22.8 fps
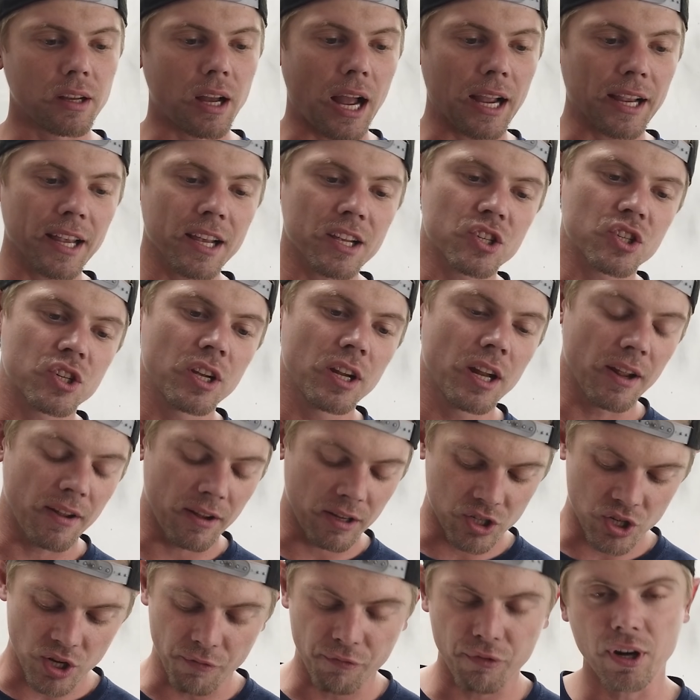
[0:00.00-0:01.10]
I guess
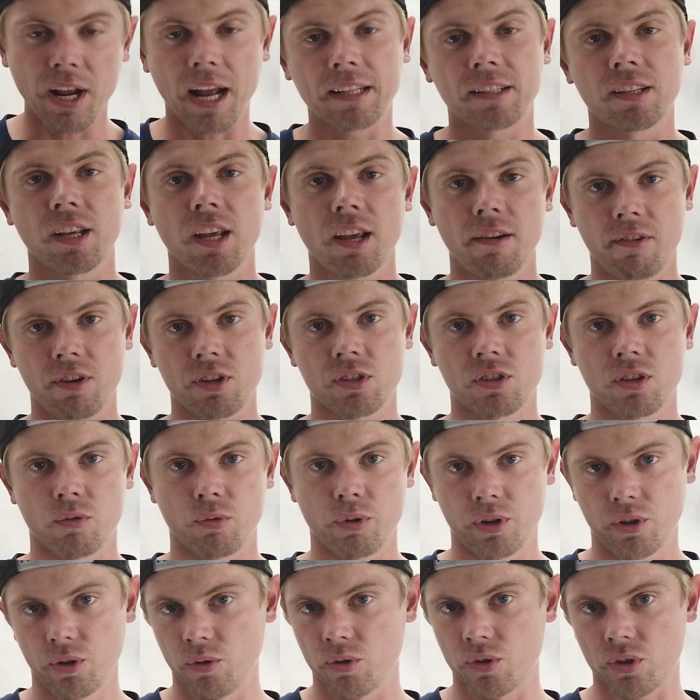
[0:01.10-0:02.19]
she forgot to give us the
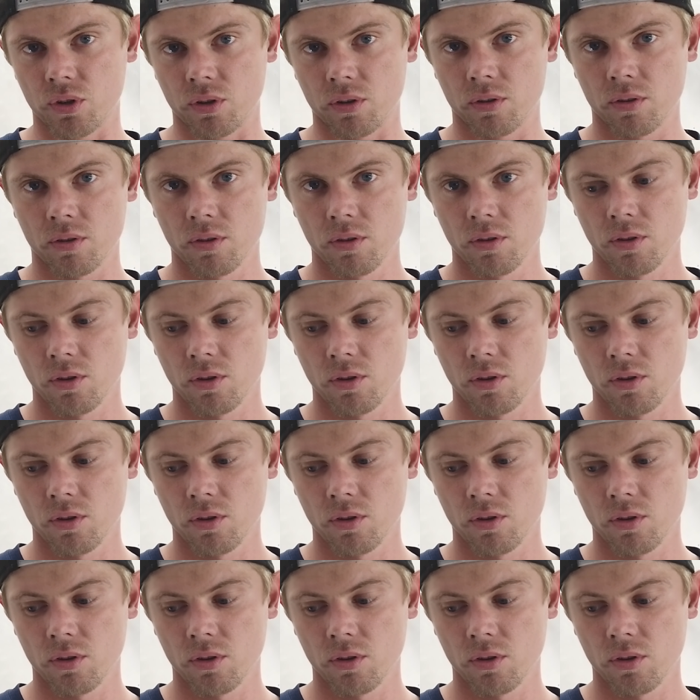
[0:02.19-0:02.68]
reducer.